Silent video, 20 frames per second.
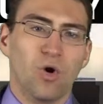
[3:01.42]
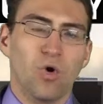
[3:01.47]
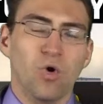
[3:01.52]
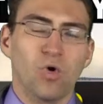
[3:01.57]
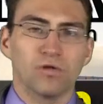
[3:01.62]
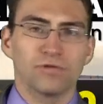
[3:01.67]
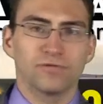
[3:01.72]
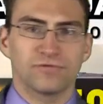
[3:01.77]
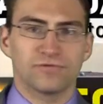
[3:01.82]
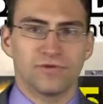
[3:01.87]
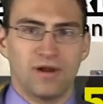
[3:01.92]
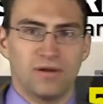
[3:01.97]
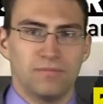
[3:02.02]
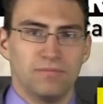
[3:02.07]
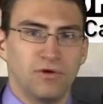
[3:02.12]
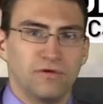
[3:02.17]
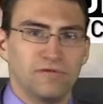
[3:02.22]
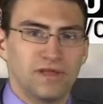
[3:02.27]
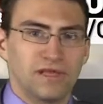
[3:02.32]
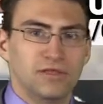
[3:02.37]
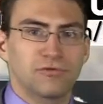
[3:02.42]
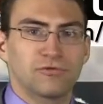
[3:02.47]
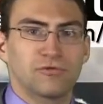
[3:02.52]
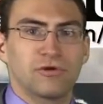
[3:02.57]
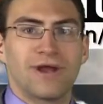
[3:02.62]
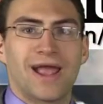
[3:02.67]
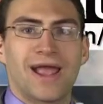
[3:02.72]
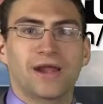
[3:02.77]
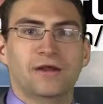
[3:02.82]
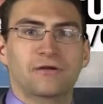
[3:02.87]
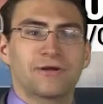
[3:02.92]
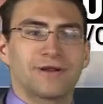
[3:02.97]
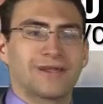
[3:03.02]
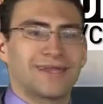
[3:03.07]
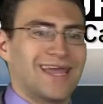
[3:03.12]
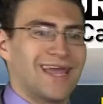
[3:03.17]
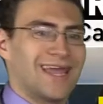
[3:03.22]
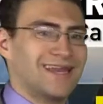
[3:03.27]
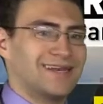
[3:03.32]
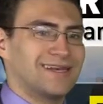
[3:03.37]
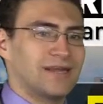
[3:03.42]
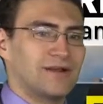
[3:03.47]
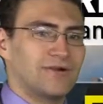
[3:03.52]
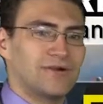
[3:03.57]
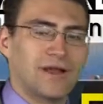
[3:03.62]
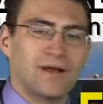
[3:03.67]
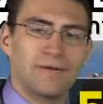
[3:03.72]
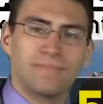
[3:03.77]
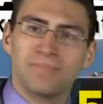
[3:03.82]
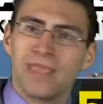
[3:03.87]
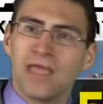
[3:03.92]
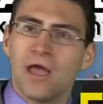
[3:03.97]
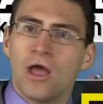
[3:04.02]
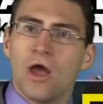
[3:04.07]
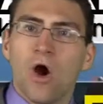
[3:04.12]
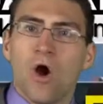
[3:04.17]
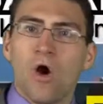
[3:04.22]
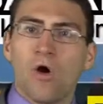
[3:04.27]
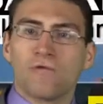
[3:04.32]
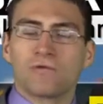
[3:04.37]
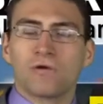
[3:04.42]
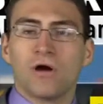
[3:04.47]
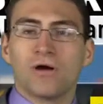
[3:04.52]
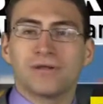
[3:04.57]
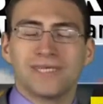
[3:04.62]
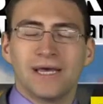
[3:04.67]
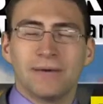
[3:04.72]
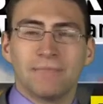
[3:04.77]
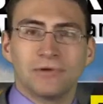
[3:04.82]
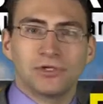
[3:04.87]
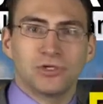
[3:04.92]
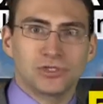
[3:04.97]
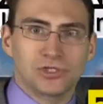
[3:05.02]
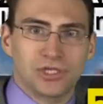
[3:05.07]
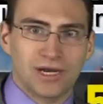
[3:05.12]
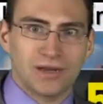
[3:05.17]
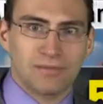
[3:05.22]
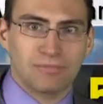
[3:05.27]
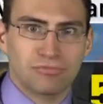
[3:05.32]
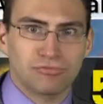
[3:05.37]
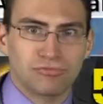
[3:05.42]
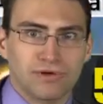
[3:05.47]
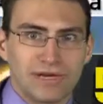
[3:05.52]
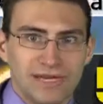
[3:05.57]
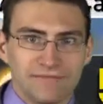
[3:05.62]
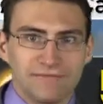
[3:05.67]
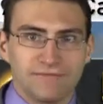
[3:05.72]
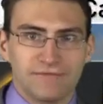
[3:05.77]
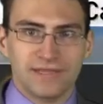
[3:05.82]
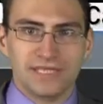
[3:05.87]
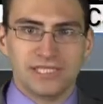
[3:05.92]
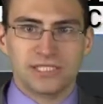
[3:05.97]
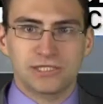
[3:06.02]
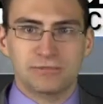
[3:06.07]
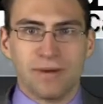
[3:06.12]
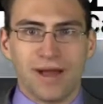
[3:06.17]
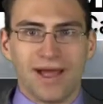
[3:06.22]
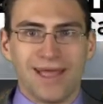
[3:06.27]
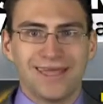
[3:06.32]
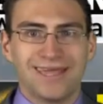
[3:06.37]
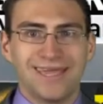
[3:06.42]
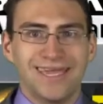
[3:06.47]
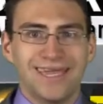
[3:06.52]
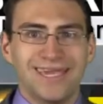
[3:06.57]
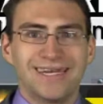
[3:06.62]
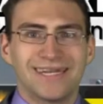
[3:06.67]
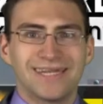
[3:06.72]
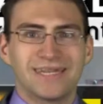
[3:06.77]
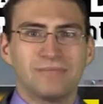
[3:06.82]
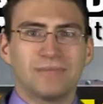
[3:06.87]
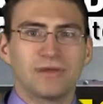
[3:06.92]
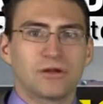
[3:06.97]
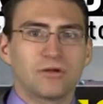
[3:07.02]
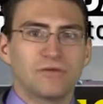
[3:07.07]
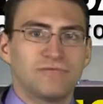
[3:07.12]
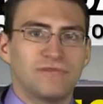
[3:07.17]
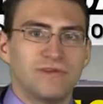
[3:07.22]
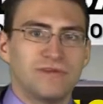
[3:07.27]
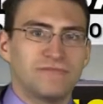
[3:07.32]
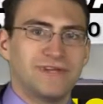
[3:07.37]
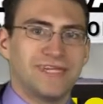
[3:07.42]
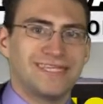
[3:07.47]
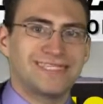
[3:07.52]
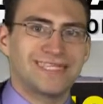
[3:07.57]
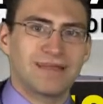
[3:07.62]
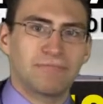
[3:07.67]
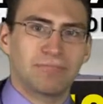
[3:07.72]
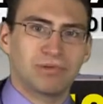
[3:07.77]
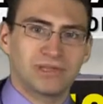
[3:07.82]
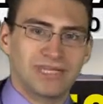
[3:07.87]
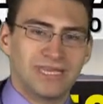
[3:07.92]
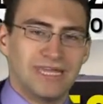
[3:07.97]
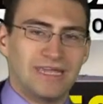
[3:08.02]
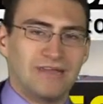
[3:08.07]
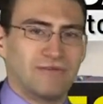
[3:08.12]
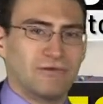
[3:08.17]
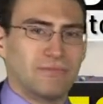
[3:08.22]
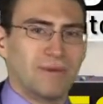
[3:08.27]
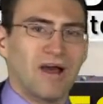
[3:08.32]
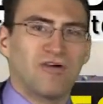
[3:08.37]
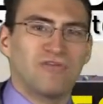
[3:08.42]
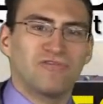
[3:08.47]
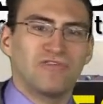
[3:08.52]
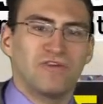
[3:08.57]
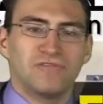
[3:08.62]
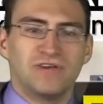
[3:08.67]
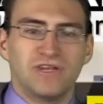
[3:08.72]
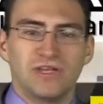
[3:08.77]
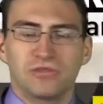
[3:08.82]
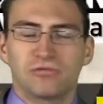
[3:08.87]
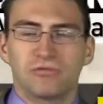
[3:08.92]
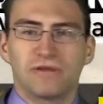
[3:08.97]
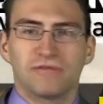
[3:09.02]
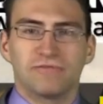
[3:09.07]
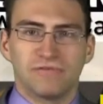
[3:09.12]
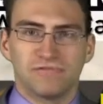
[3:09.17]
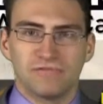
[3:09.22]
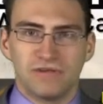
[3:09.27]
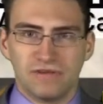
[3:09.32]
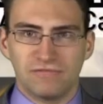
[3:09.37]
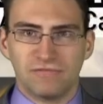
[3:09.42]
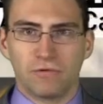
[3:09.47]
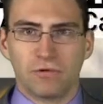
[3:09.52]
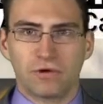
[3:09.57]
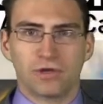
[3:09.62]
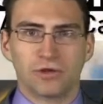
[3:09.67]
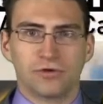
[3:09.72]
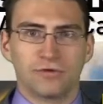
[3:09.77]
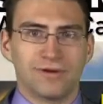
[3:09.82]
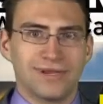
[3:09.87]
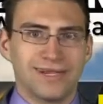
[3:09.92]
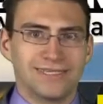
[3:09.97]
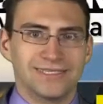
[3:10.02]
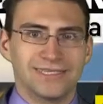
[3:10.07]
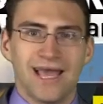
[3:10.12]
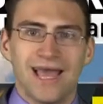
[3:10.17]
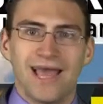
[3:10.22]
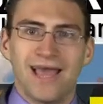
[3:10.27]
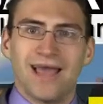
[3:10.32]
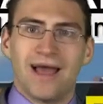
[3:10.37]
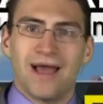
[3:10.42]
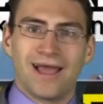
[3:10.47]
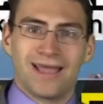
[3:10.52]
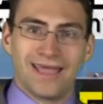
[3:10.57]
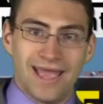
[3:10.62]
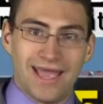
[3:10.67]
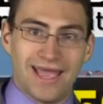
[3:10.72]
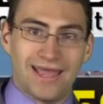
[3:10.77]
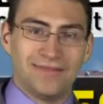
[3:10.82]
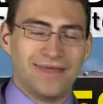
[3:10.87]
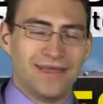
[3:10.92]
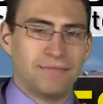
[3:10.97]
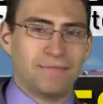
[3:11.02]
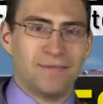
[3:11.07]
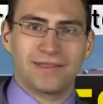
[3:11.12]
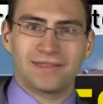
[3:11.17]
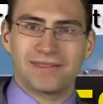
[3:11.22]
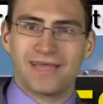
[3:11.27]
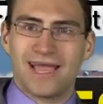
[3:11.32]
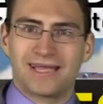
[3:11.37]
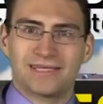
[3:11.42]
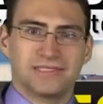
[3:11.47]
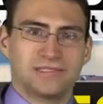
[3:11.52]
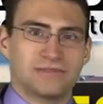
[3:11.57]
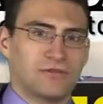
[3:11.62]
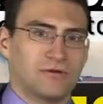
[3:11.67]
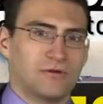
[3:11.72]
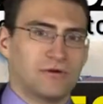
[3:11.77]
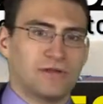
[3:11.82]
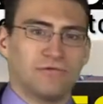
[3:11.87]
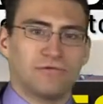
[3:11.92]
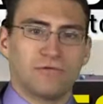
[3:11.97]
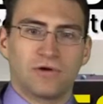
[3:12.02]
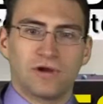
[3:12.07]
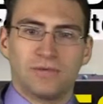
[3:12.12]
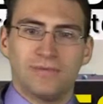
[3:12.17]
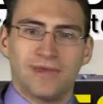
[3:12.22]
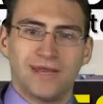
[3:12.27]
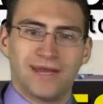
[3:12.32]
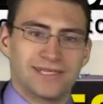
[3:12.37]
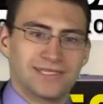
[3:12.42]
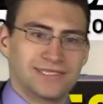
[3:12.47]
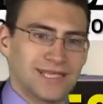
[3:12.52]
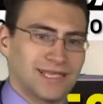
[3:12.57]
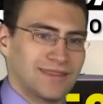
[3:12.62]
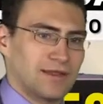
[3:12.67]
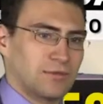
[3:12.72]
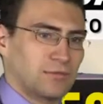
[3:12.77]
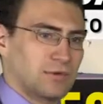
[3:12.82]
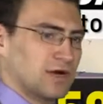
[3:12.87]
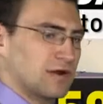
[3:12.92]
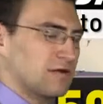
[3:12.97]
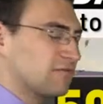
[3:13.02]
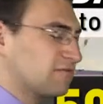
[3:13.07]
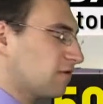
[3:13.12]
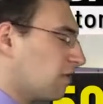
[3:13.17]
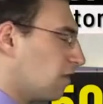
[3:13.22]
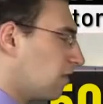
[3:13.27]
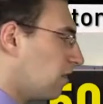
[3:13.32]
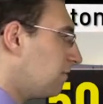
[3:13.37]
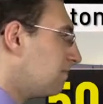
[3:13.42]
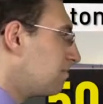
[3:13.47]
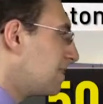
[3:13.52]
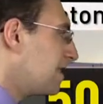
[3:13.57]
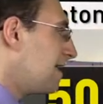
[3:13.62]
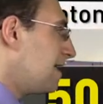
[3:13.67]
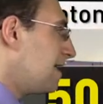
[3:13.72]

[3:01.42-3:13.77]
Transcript: cold front moving through Akron, Canton area. Overall temperature is going to briefly spike into the middle fifties, I believe, about fifty-three, fifty-four degrees. Again, that might last thirty, forty minutes, and then we're going to fall